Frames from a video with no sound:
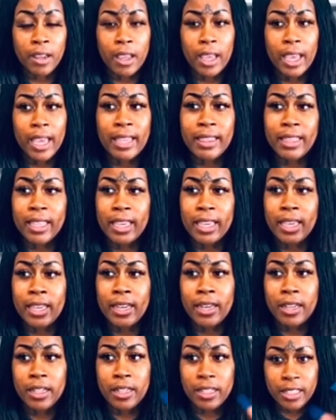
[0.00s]
And
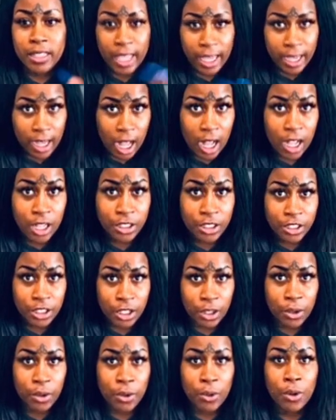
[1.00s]
then take
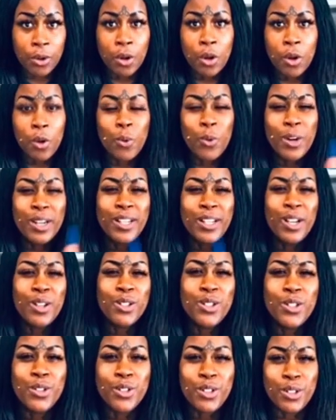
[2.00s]
also, what
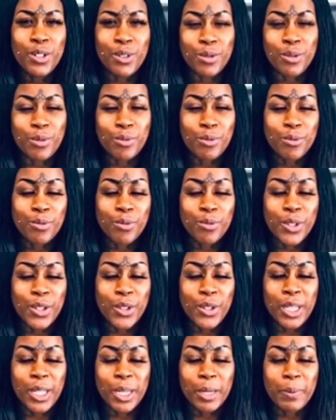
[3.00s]
don't you do when you
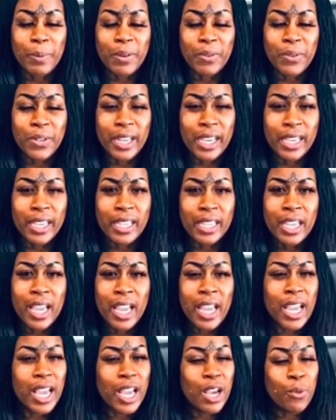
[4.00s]
get up every day?
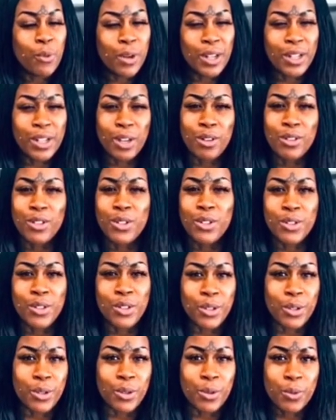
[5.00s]
And what don't you do
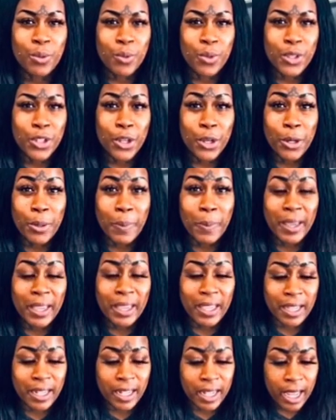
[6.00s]
when you go to
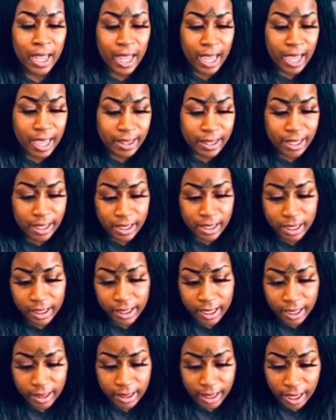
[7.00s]
bed? And then look
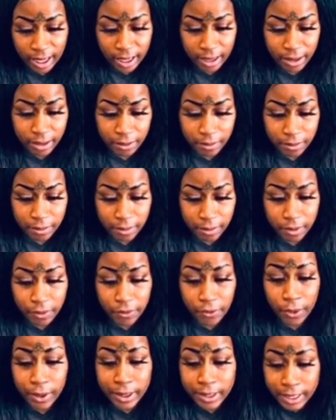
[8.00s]
at that.
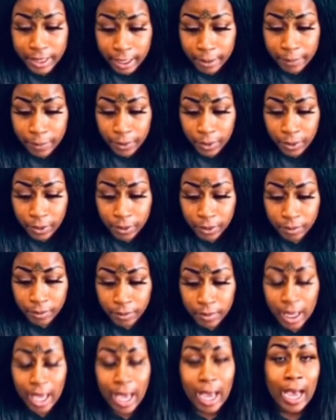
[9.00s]
For example,
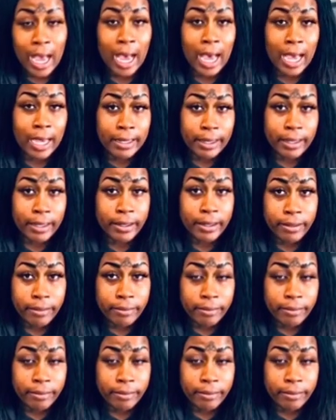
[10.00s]
I did it.